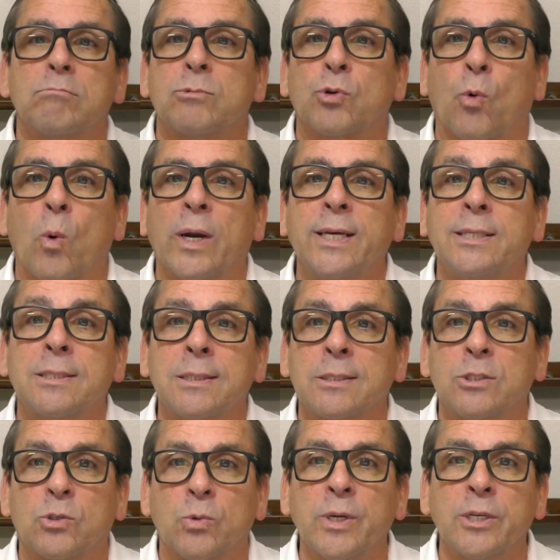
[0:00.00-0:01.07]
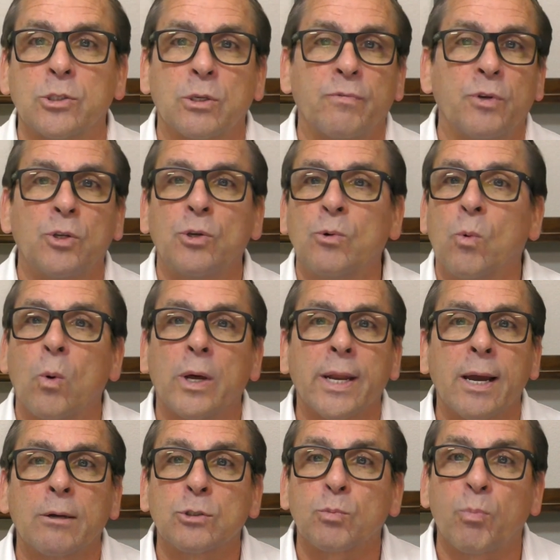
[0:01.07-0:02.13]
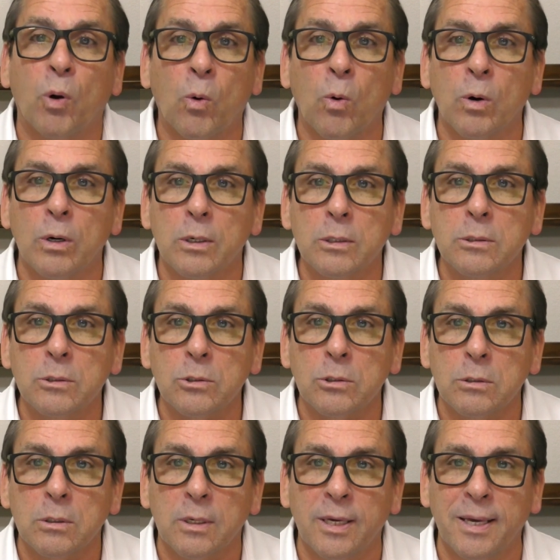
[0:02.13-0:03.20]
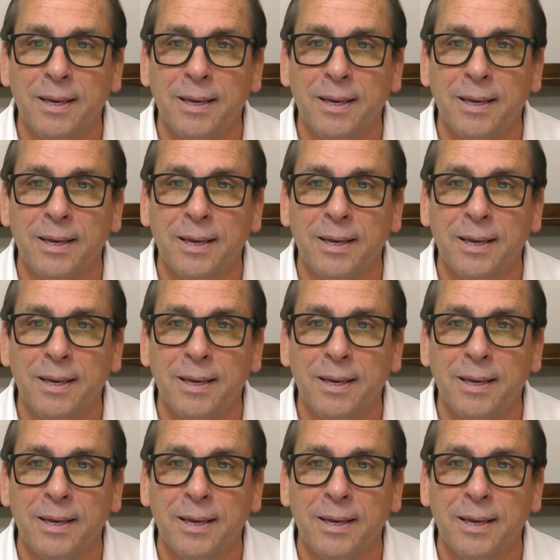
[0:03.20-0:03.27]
26 drinks if you do 1 ounce pours.